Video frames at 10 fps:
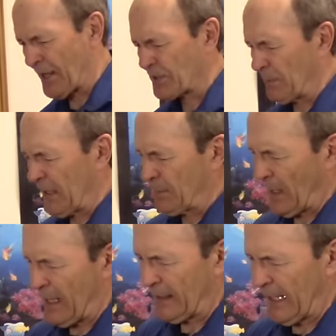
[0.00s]
mask, made
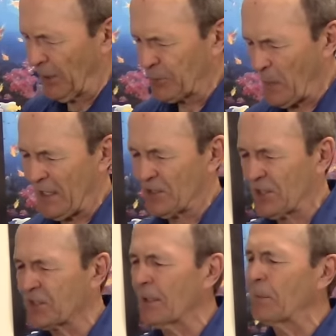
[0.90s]
by
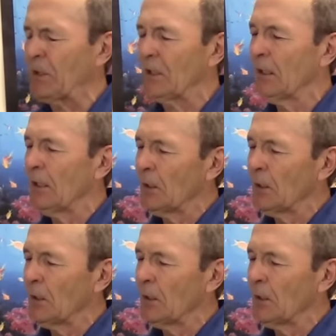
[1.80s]
Healthways, this company.